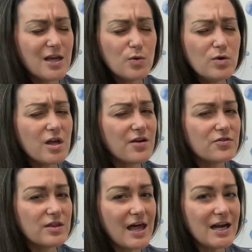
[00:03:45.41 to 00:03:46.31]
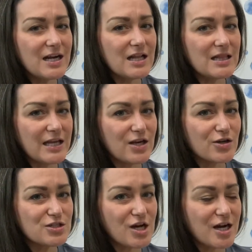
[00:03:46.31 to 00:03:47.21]
We'll cover that in a later
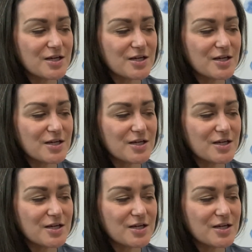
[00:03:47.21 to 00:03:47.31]
cup.